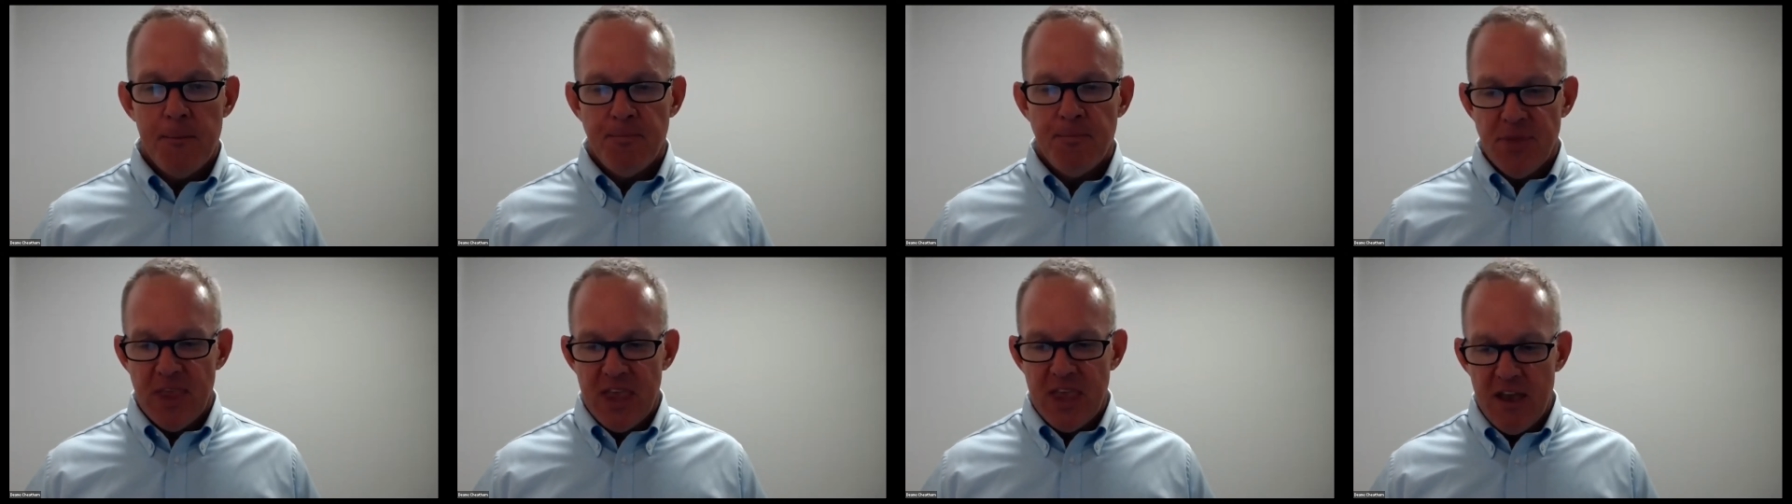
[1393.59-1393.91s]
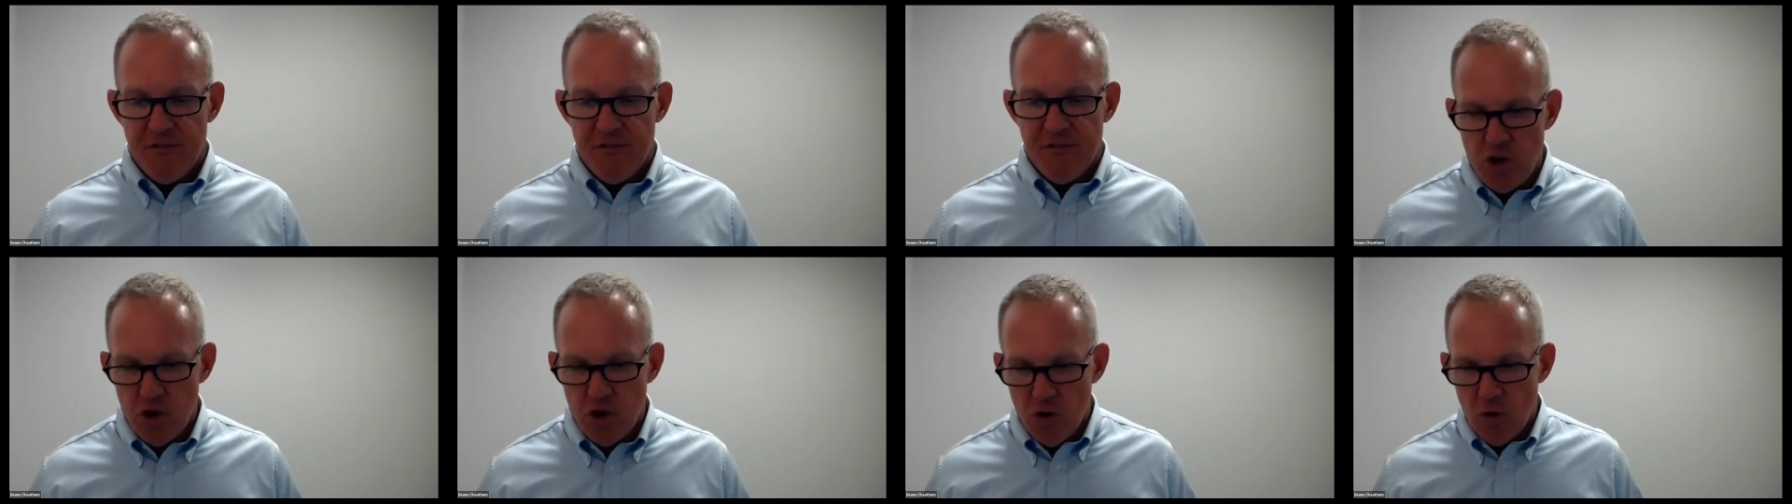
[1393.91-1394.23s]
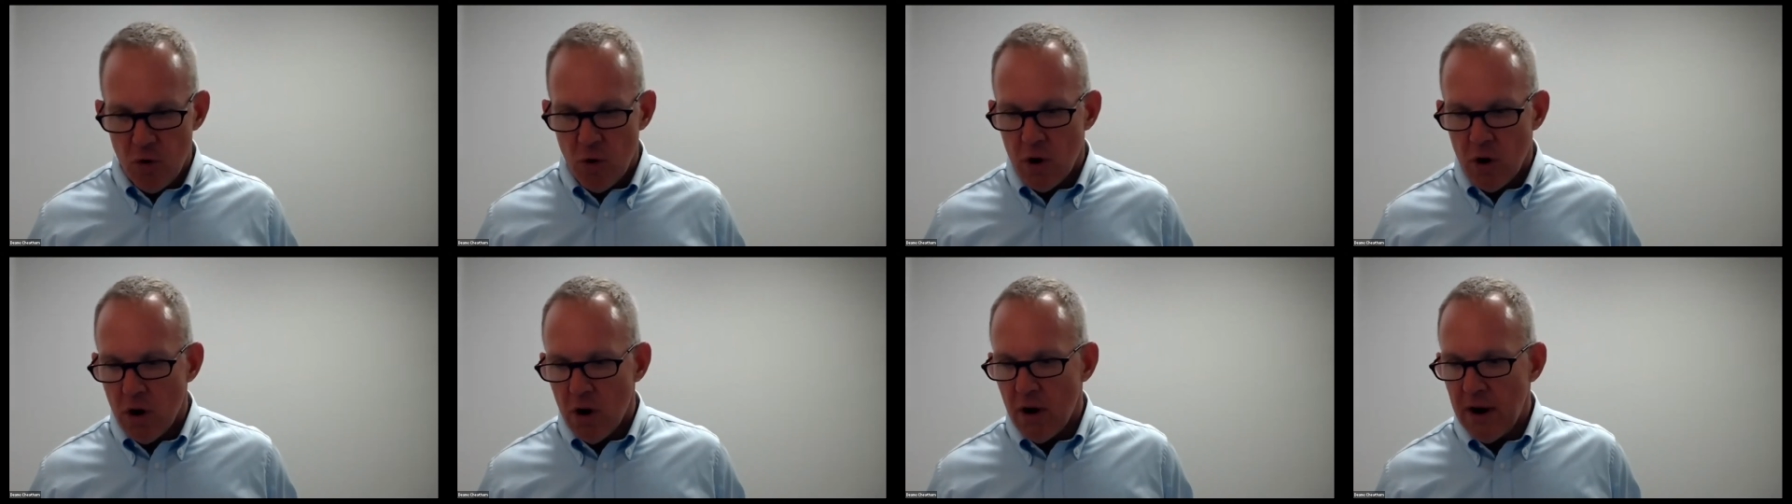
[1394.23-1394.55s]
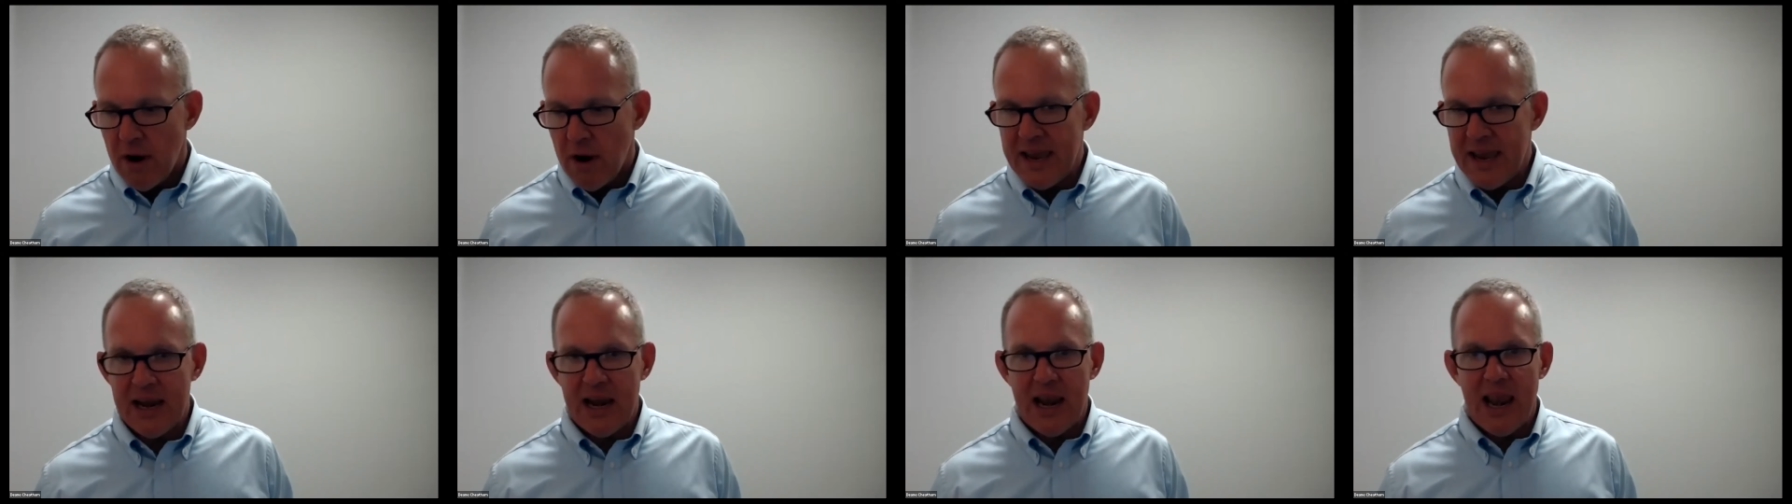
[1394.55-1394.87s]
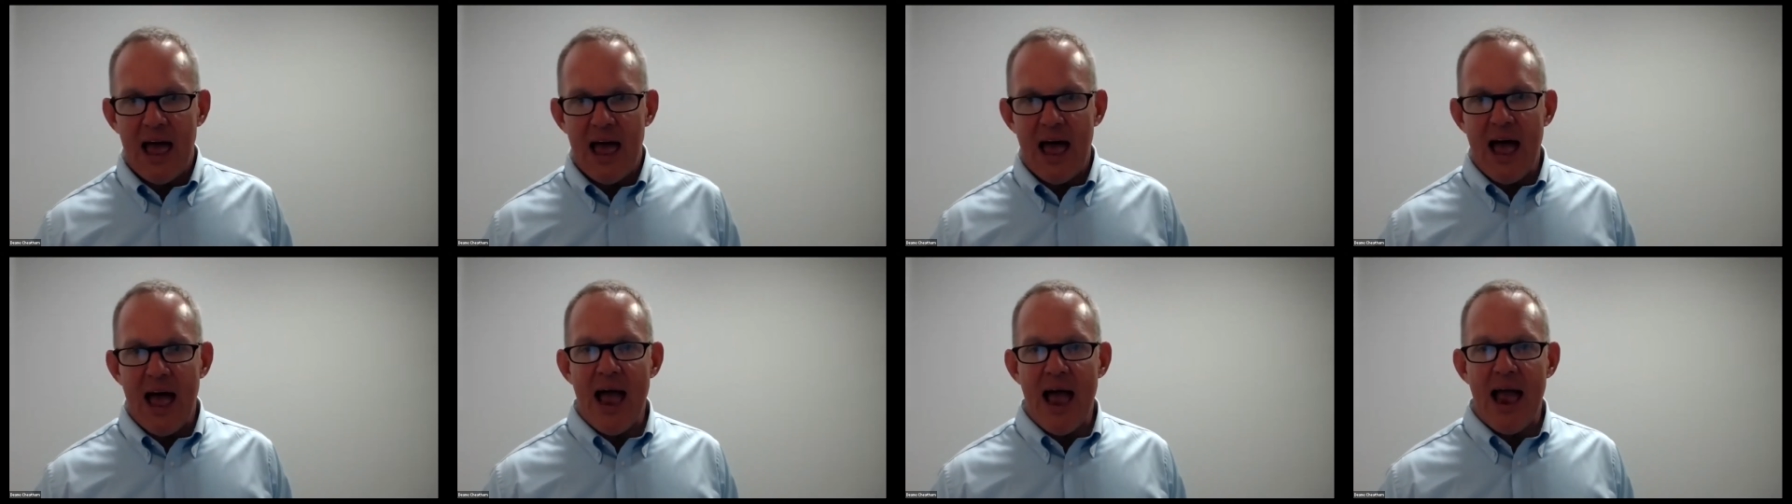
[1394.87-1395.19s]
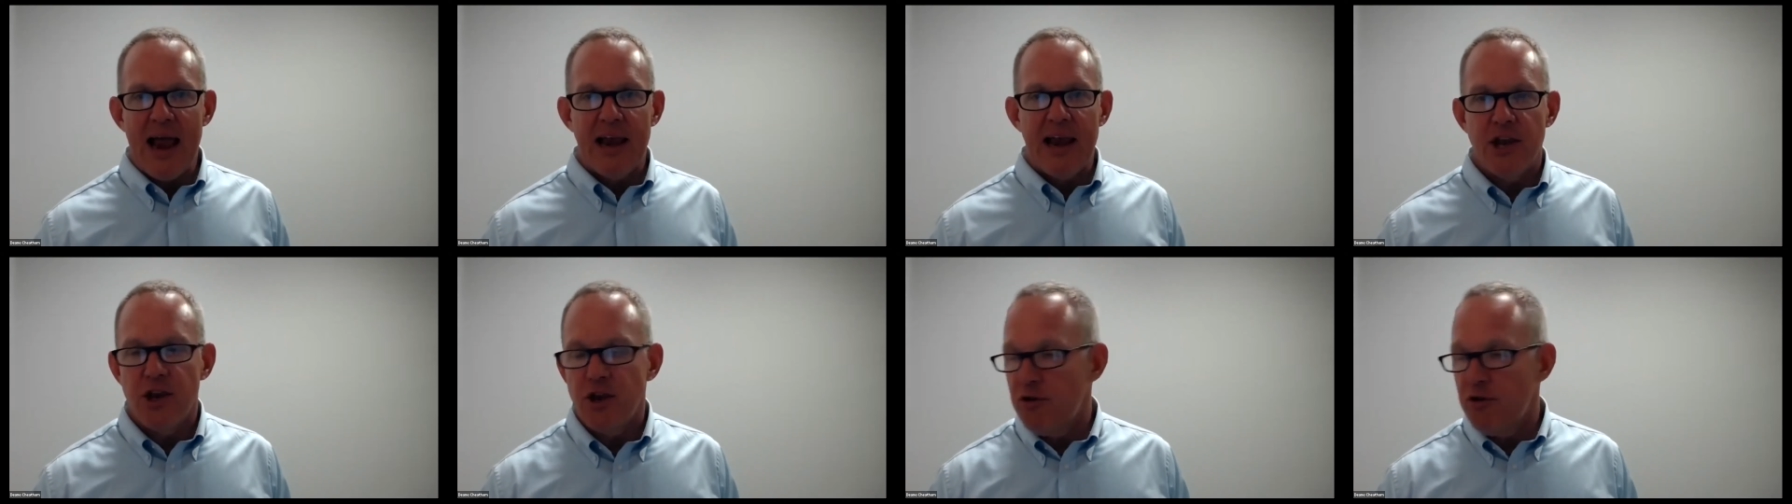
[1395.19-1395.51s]
If you're in line
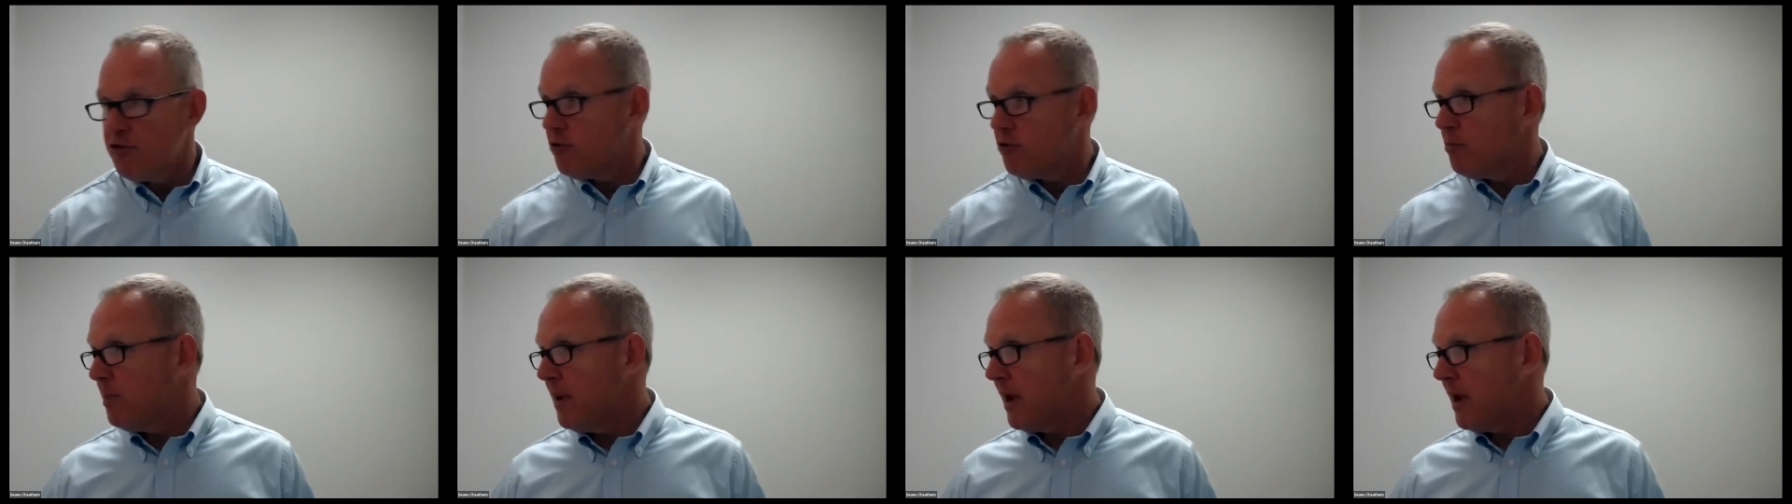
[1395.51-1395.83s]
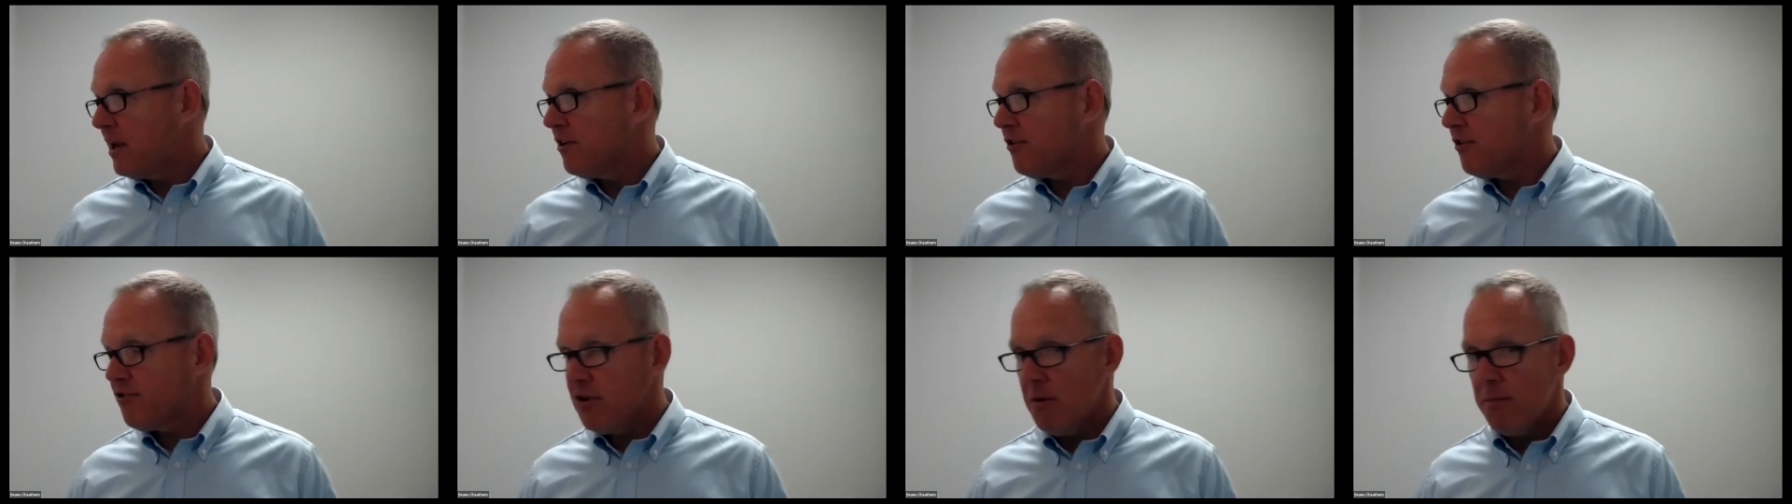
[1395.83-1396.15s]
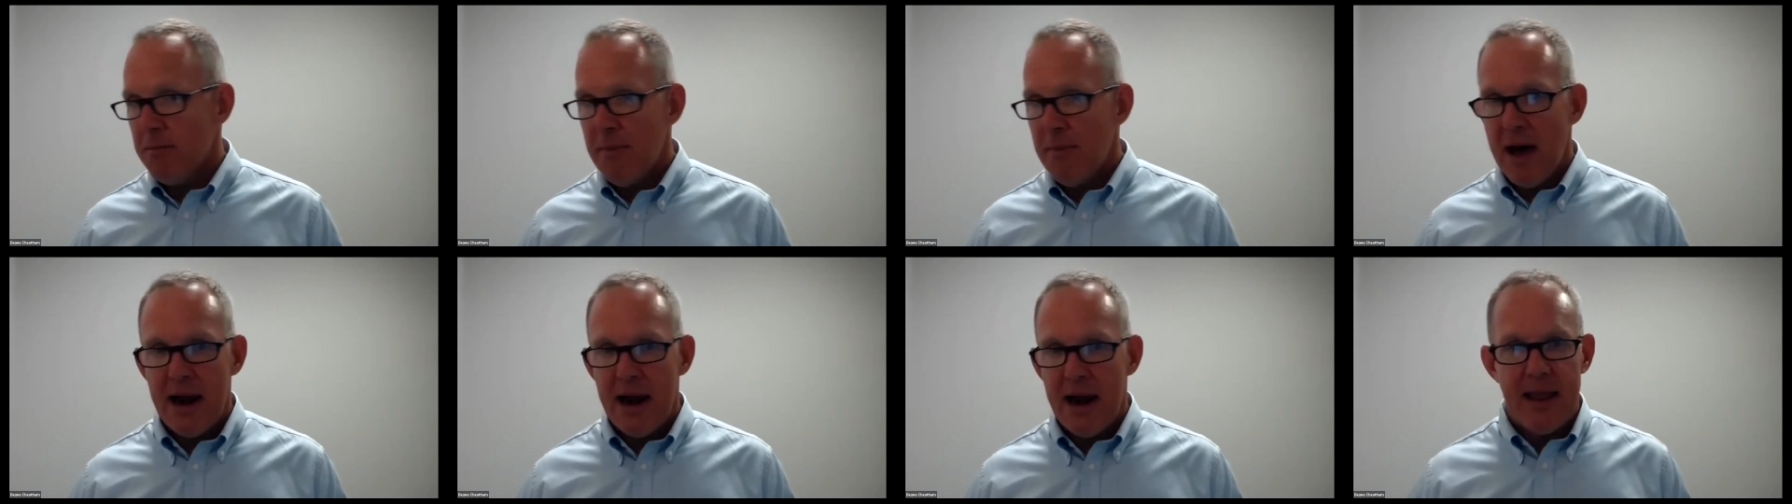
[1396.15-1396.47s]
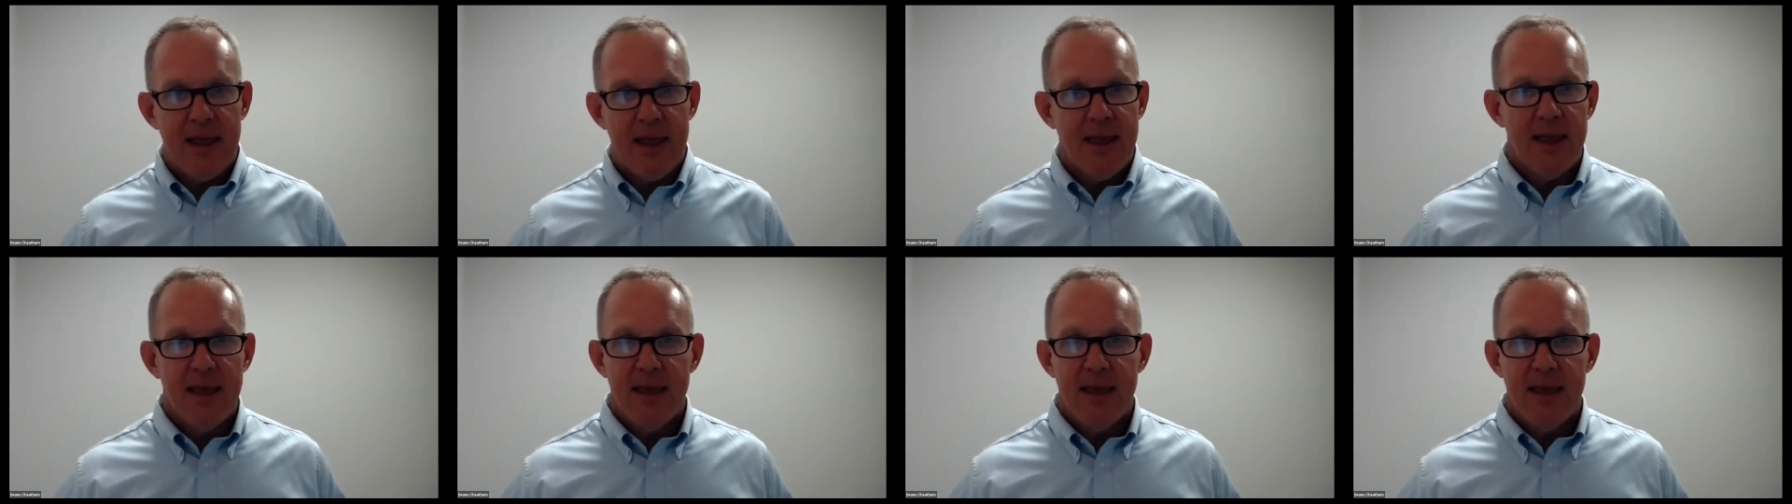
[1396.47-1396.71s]
and you speak to somebody